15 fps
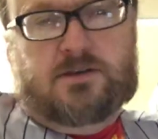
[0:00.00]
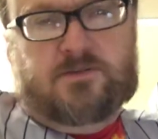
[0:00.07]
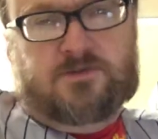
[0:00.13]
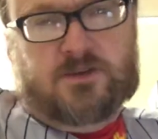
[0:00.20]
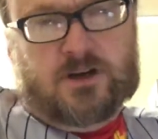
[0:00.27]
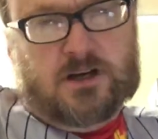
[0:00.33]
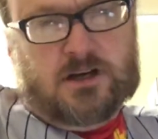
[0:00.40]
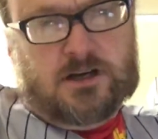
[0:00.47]

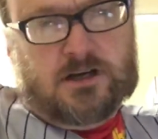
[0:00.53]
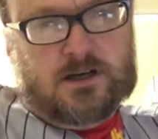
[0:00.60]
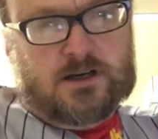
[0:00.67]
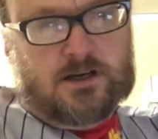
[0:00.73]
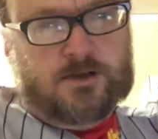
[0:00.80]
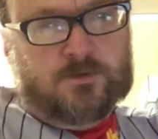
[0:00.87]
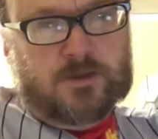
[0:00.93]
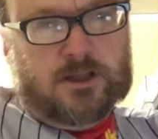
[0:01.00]

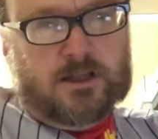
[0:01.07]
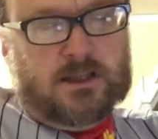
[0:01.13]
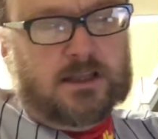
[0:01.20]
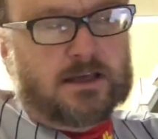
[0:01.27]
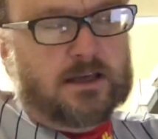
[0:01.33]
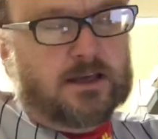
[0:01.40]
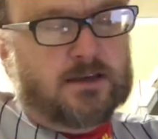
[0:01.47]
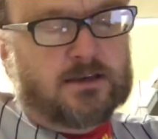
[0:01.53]
From the
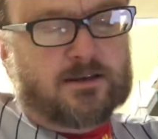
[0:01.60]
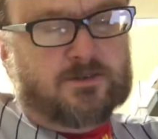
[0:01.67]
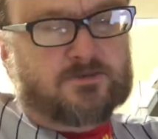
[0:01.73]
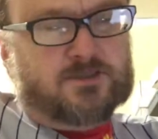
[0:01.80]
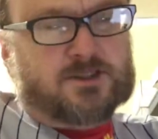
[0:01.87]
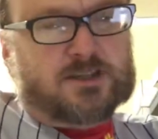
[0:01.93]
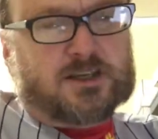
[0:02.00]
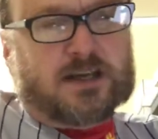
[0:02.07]
land
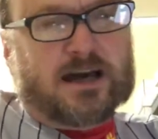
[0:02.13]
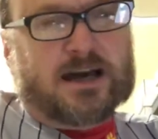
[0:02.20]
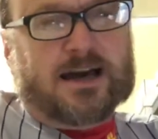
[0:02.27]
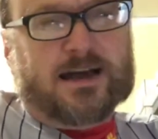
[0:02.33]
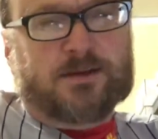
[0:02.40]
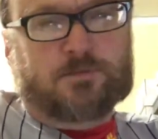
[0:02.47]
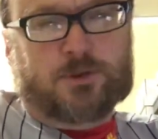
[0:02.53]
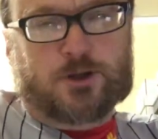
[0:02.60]
of
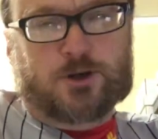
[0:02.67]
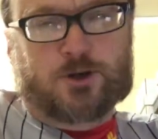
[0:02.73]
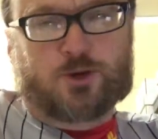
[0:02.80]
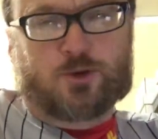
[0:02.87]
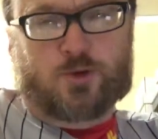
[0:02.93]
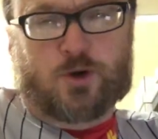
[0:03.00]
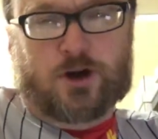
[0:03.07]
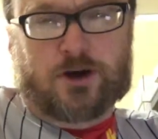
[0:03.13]
sky blue
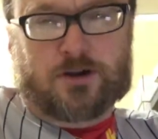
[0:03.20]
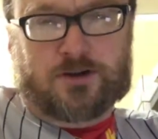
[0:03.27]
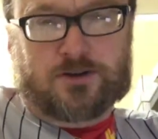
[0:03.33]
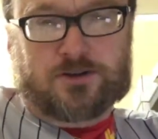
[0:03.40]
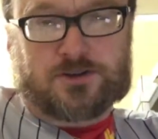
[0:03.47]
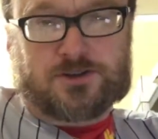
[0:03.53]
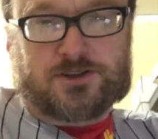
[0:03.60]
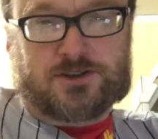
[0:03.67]

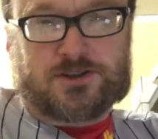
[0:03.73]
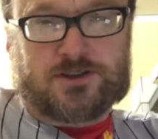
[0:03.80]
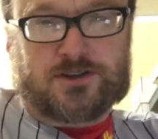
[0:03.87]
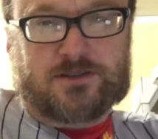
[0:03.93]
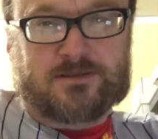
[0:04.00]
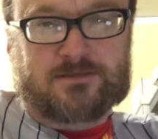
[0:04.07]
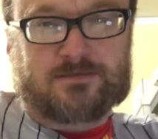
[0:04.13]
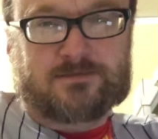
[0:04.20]
waters
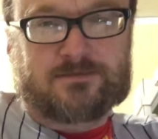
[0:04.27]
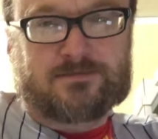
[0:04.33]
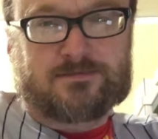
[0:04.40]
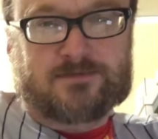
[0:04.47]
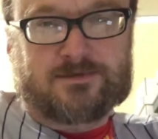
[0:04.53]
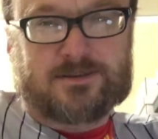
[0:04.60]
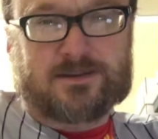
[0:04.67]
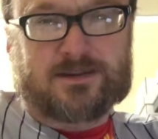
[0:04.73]

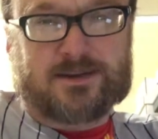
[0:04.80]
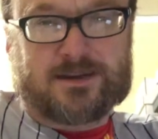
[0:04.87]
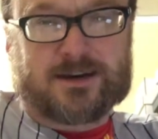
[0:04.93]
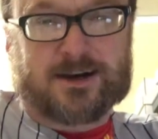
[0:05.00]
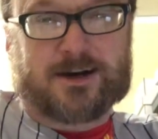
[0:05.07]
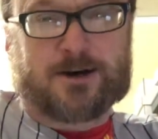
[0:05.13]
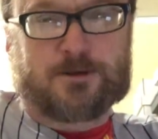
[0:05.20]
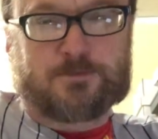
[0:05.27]

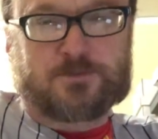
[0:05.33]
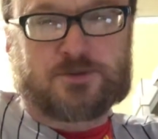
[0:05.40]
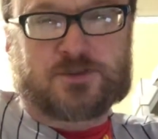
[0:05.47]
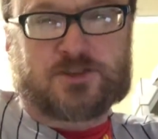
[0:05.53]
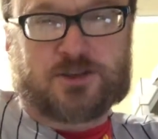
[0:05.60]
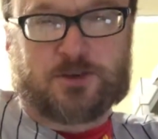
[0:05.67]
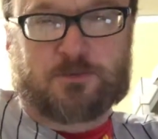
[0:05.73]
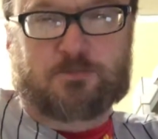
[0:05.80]
comes
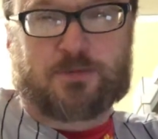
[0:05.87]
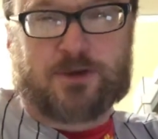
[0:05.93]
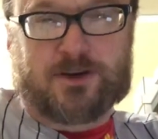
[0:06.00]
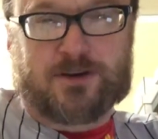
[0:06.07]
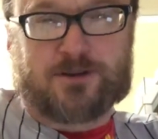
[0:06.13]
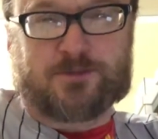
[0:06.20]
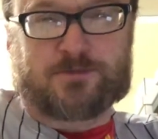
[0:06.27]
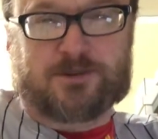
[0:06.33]
the
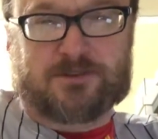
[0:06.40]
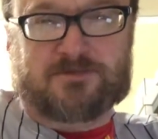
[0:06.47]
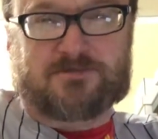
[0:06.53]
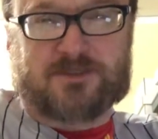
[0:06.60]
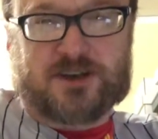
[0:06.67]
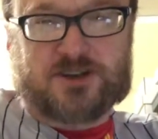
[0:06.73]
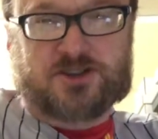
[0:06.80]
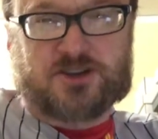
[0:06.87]
beer
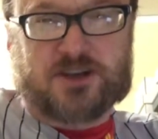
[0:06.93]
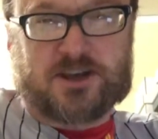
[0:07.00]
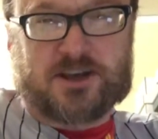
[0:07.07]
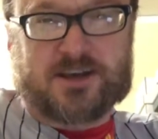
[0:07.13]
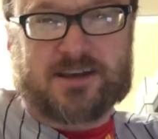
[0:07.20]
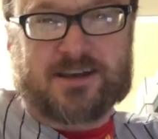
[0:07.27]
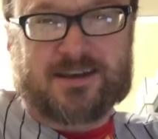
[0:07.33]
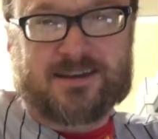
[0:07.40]

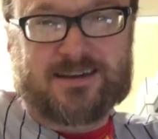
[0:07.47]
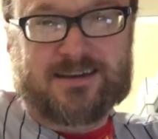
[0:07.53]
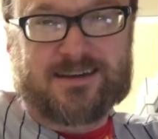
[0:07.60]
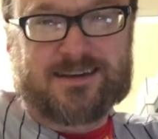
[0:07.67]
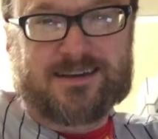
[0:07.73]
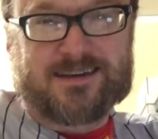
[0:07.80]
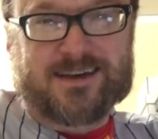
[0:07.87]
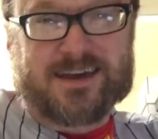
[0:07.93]
refreshing
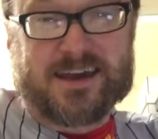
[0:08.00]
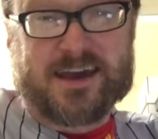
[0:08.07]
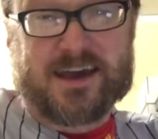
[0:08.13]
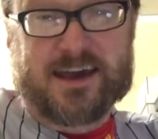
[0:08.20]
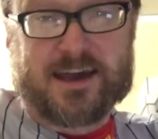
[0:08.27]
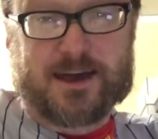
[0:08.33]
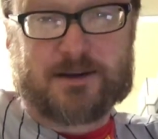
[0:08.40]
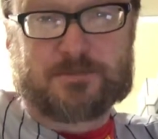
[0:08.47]

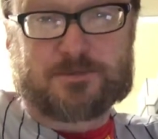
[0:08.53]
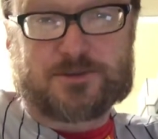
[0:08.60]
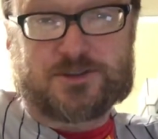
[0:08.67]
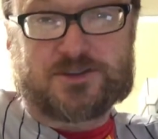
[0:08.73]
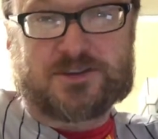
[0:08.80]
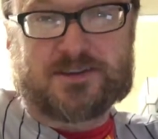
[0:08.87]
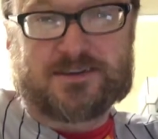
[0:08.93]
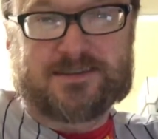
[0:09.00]

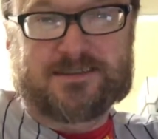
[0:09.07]
Hamm's.